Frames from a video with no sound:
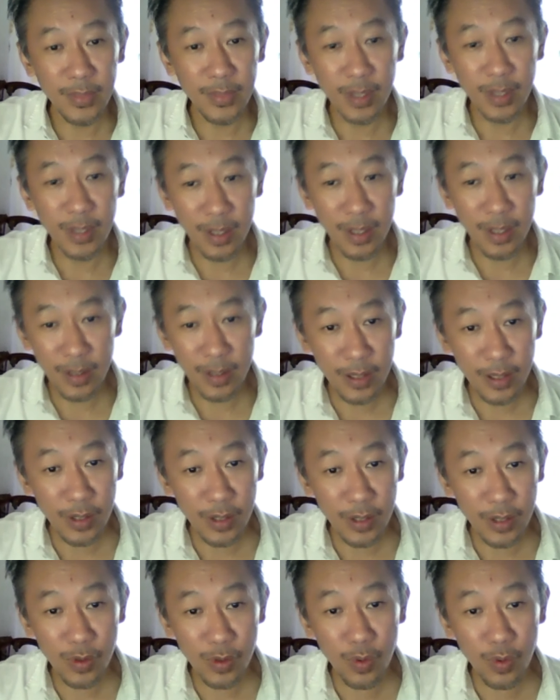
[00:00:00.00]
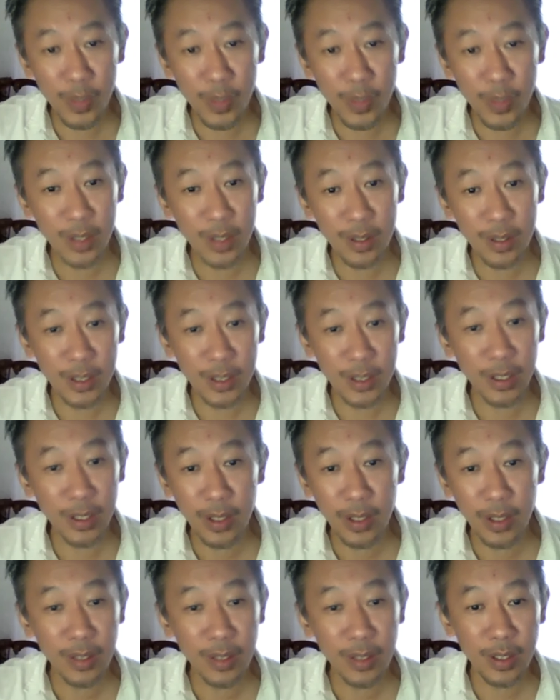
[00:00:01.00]
And so much
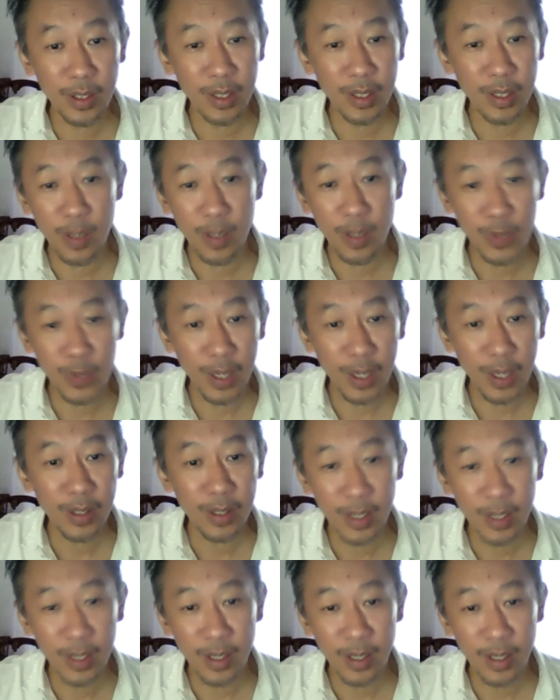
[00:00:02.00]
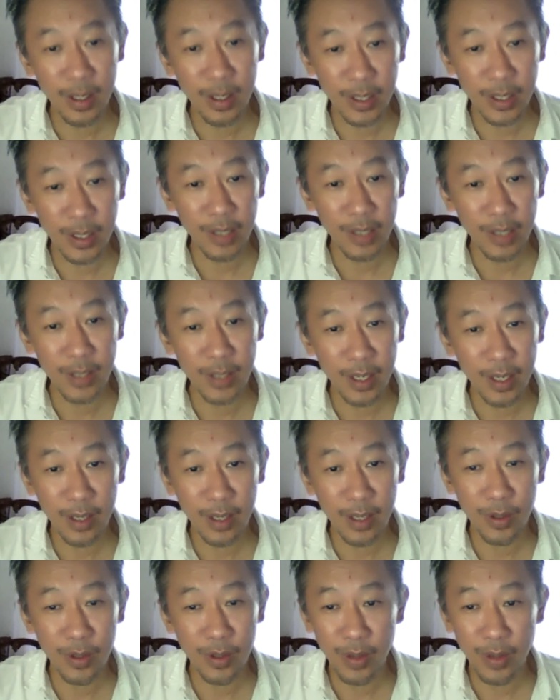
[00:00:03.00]
cities just keep changing and
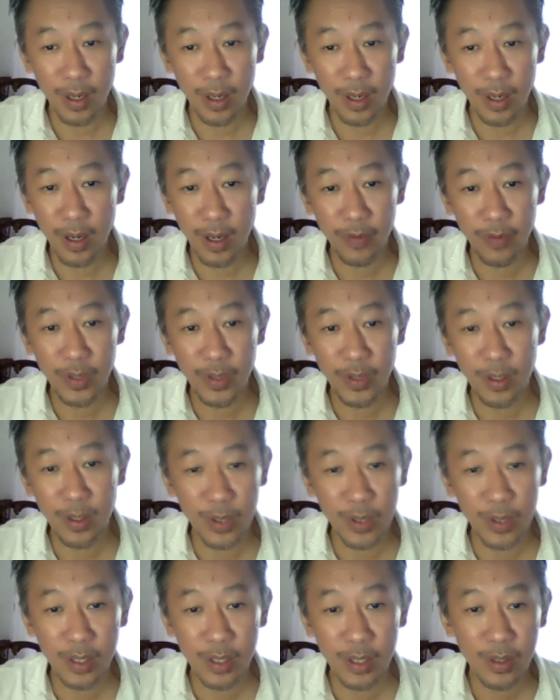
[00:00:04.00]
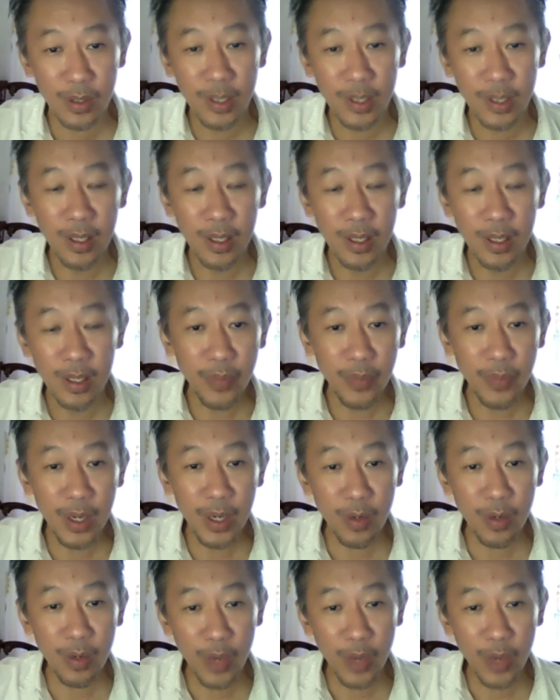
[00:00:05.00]
changing, and after you just
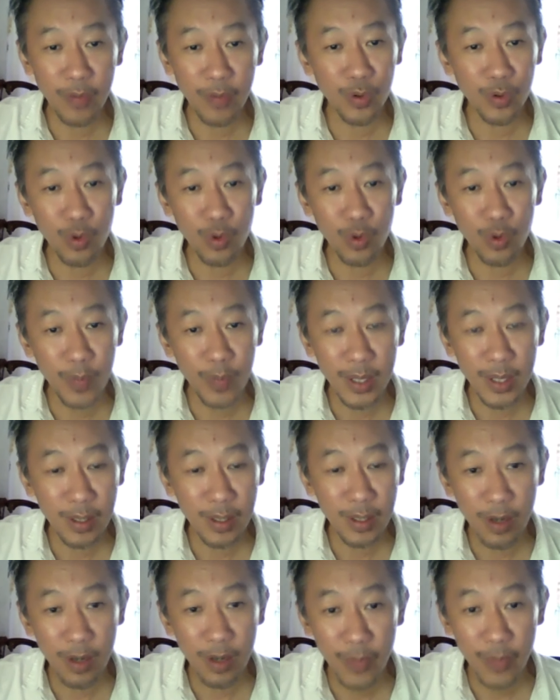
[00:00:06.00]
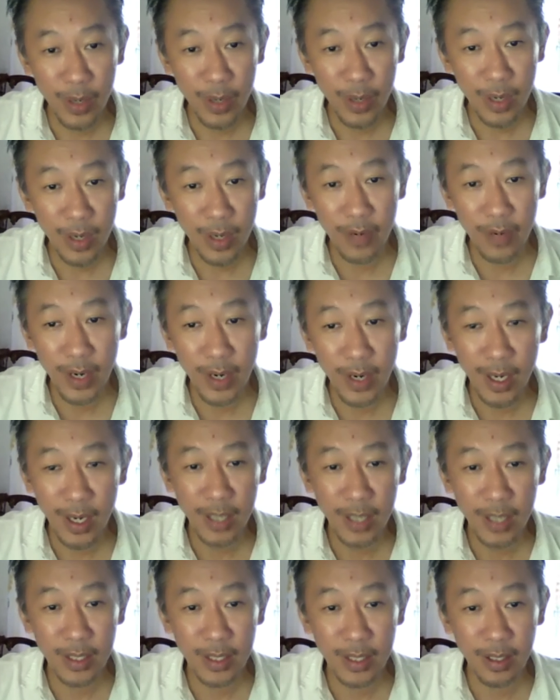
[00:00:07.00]
being away for 2 months, you come back, you can't
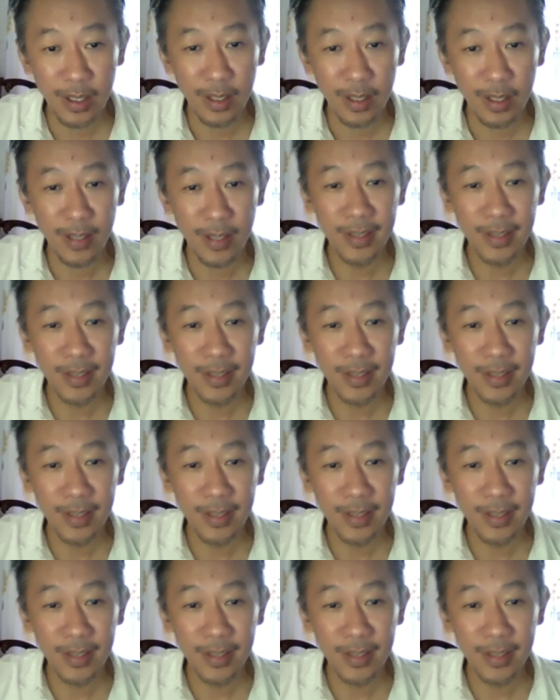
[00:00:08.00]
recognize the city.